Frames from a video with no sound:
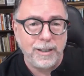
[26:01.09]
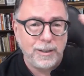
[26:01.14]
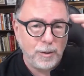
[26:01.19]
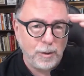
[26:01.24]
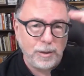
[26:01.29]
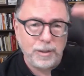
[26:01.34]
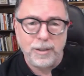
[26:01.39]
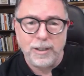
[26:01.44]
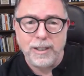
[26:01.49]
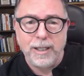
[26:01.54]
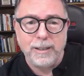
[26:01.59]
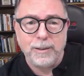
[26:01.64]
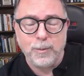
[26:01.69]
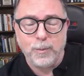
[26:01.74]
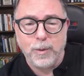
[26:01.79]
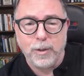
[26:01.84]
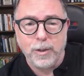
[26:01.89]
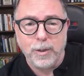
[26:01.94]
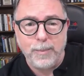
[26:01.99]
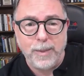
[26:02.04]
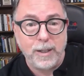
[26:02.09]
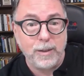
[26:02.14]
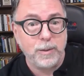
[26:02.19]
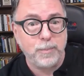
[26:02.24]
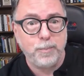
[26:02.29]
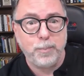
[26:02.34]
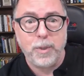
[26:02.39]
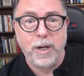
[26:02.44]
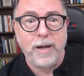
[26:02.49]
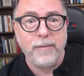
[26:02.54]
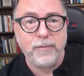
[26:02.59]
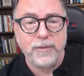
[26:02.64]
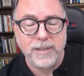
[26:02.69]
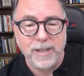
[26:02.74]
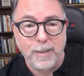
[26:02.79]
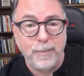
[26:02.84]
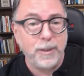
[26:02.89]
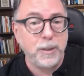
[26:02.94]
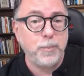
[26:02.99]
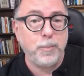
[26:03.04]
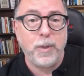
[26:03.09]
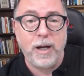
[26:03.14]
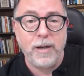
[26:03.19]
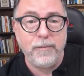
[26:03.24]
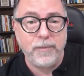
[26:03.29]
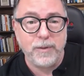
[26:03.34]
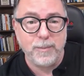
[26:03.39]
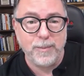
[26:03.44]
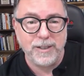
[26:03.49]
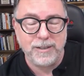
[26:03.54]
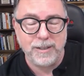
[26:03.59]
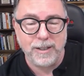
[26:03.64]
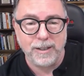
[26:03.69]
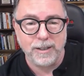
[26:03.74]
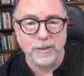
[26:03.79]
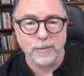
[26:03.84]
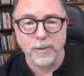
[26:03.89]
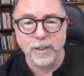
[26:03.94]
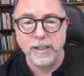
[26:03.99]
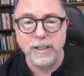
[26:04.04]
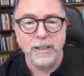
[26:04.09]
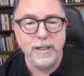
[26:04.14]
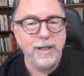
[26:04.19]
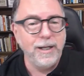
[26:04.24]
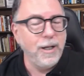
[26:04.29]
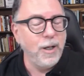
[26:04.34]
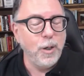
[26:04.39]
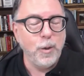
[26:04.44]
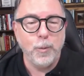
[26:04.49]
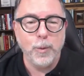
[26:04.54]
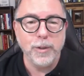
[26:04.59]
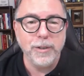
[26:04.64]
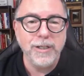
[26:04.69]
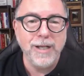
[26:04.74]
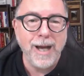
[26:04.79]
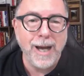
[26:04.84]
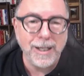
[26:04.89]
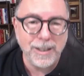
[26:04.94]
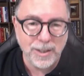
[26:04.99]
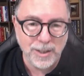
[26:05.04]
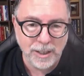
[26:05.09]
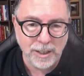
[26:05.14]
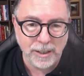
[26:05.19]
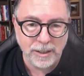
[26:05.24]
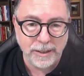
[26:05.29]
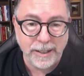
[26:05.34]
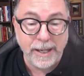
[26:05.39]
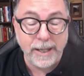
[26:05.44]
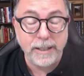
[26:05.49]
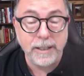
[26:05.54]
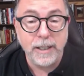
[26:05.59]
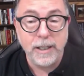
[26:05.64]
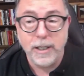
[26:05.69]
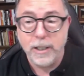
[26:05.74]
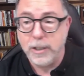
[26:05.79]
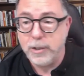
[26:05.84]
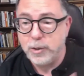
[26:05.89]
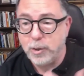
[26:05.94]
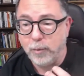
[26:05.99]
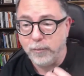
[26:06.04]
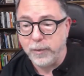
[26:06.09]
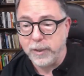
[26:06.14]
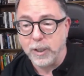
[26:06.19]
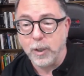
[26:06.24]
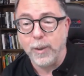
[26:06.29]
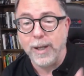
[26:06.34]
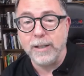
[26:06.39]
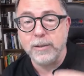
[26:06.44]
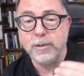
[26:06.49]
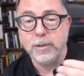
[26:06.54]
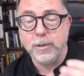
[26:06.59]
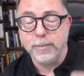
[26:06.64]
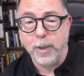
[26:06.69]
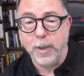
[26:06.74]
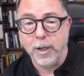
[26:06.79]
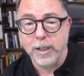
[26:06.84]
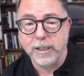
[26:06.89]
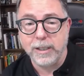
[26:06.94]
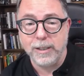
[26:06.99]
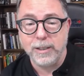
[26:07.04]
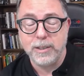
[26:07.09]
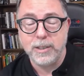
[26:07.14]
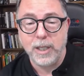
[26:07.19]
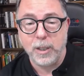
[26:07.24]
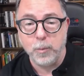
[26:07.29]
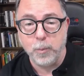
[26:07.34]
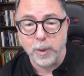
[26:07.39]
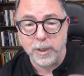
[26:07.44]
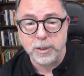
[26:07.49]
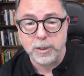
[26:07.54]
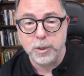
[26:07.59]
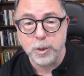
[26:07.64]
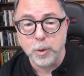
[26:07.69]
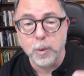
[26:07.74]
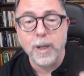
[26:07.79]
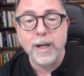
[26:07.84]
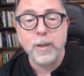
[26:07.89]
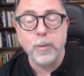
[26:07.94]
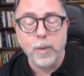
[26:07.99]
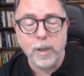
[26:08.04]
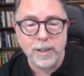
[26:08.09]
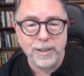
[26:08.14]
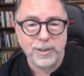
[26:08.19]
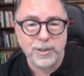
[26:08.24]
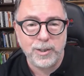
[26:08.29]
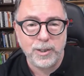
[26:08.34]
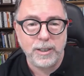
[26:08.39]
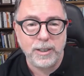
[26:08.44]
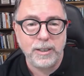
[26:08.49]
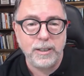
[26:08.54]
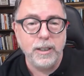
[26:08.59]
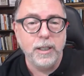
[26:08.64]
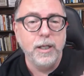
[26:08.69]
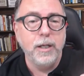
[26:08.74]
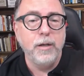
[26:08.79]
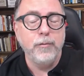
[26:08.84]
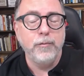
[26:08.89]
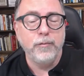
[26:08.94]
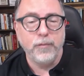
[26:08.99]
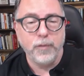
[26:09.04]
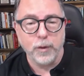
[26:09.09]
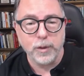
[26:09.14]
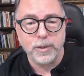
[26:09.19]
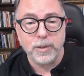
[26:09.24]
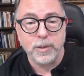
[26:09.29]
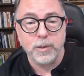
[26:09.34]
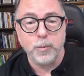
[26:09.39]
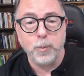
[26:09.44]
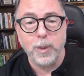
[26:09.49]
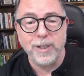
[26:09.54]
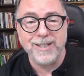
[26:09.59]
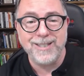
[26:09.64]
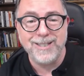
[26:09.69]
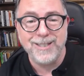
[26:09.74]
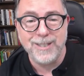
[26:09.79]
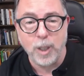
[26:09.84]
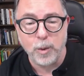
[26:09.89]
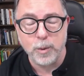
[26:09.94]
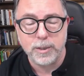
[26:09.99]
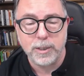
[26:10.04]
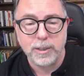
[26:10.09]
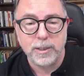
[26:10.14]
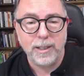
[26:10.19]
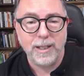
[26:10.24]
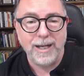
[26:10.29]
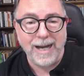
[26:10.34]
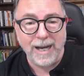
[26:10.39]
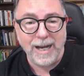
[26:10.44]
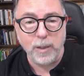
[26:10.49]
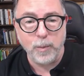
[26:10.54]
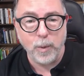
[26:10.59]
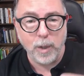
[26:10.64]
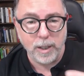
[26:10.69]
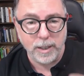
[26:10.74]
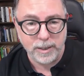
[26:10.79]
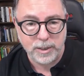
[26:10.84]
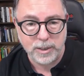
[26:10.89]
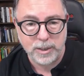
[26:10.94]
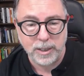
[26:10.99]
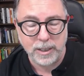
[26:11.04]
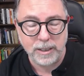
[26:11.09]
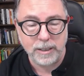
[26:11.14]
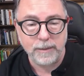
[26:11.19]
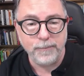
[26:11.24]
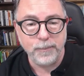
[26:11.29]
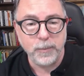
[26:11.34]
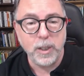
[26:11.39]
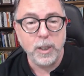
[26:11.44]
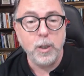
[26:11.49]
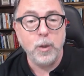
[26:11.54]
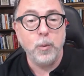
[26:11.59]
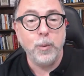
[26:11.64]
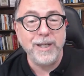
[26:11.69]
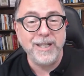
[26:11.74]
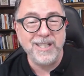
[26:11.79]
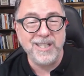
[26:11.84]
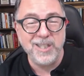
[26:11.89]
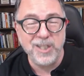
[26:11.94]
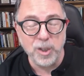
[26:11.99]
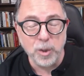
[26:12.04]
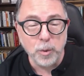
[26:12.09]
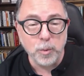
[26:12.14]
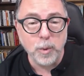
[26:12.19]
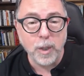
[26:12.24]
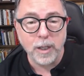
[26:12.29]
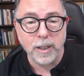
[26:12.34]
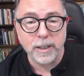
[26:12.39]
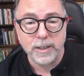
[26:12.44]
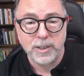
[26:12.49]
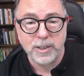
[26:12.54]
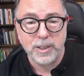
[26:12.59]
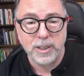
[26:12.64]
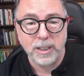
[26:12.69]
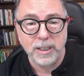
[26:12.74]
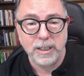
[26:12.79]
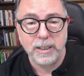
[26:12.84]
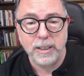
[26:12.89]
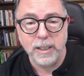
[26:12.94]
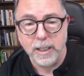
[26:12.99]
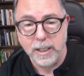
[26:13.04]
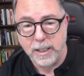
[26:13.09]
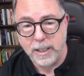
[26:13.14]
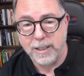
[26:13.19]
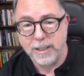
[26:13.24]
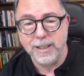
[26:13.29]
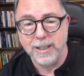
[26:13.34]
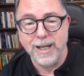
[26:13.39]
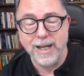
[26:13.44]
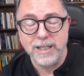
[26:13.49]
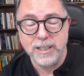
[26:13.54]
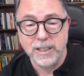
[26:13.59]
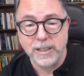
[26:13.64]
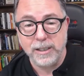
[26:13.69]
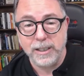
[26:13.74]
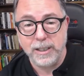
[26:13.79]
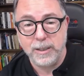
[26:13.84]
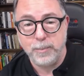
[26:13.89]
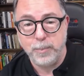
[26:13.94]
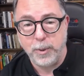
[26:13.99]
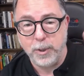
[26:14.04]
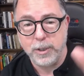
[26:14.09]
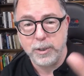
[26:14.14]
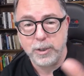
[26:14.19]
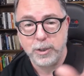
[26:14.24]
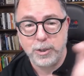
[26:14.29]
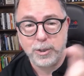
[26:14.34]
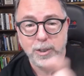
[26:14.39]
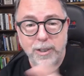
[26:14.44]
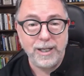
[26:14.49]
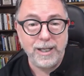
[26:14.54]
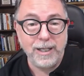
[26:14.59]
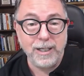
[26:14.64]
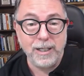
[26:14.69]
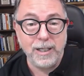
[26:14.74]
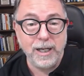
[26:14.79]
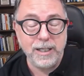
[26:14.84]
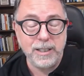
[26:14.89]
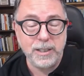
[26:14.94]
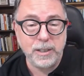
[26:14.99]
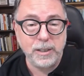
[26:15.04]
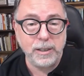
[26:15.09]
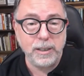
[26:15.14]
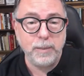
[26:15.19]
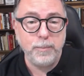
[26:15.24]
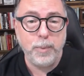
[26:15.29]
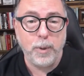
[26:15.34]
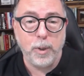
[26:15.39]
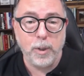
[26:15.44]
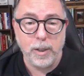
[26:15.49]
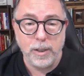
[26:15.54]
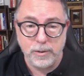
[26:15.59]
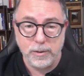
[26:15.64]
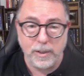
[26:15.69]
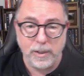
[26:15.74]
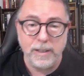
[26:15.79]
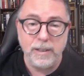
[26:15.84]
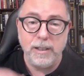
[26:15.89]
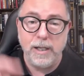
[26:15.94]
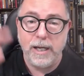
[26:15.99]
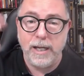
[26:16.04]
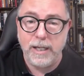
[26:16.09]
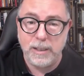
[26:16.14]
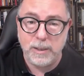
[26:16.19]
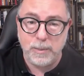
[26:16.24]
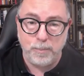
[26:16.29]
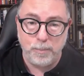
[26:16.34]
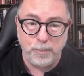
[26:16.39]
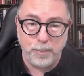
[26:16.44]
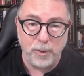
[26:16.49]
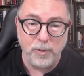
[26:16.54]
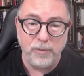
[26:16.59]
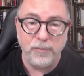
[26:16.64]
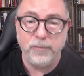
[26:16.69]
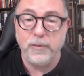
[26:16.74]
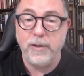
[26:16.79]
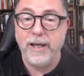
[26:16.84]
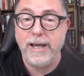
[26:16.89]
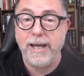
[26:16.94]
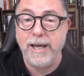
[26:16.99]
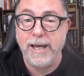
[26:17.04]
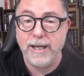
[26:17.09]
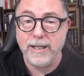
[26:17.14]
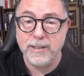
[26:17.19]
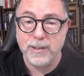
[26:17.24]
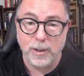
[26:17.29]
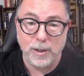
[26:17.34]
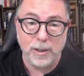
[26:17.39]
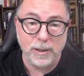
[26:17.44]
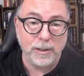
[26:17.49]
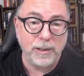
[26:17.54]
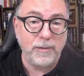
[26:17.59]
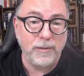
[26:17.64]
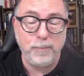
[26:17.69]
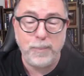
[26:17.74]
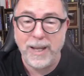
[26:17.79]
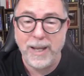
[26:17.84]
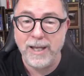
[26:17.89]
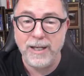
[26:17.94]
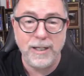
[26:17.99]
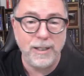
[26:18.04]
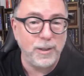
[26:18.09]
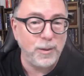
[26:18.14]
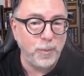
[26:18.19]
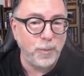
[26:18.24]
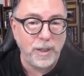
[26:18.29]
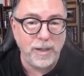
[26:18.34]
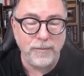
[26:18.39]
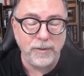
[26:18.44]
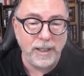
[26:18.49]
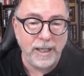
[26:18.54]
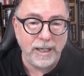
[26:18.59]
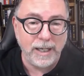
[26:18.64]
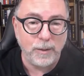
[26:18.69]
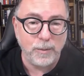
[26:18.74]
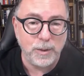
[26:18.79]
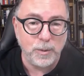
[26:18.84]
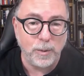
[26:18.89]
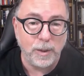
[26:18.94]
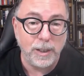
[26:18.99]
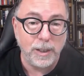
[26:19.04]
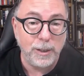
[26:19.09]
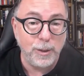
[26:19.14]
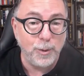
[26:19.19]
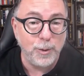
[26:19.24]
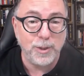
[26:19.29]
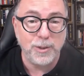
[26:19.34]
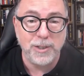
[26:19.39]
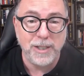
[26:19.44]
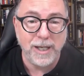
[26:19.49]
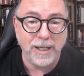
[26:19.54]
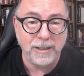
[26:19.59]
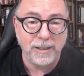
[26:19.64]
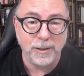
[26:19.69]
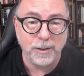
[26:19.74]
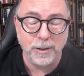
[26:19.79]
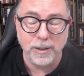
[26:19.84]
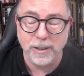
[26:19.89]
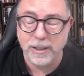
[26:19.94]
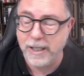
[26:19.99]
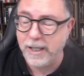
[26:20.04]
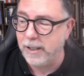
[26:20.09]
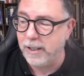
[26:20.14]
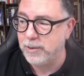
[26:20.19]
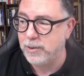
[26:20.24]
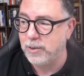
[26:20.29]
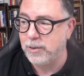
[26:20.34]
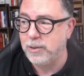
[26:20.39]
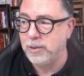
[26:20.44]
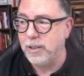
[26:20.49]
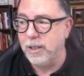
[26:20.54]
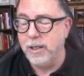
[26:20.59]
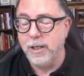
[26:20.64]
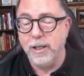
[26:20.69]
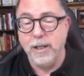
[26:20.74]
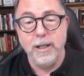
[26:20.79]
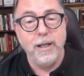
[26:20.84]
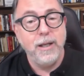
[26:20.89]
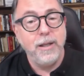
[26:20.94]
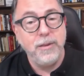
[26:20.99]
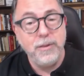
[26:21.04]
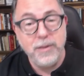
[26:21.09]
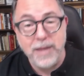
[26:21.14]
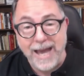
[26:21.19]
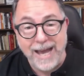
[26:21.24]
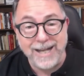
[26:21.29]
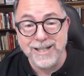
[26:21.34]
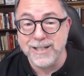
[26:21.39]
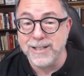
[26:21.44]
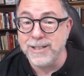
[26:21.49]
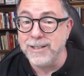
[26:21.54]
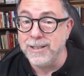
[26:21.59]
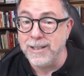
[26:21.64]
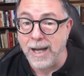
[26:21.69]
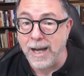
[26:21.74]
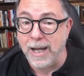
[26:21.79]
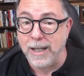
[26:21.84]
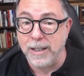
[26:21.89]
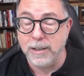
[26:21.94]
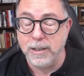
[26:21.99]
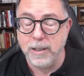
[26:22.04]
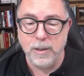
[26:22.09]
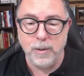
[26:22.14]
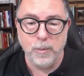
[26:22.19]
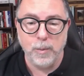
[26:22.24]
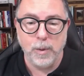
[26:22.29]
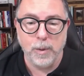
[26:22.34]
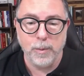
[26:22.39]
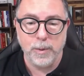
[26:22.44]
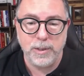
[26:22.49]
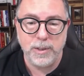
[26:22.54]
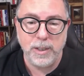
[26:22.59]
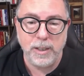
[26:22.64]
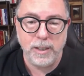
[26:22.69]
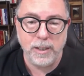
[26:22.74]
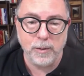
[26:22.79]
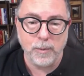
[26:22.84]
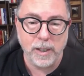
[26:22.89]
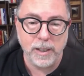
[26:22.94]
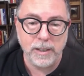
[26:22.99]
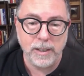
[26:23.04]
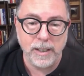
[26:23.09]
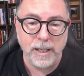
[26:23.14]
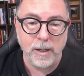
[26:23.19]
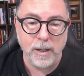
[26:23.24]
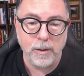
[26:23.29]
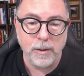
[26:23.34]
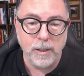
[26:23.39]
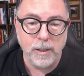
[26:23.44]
The only thing you had to worry about is profits. How much profit am I taking, right? We're not seeing that. So if we go out to the market and say, what do I want to see versus what don't I want to see? We do want to see a nice clean push and a nice clean pause, right? Nice bull flags or pennants, whatever language you want to use in technical analysis. That is not what we're seeing right now.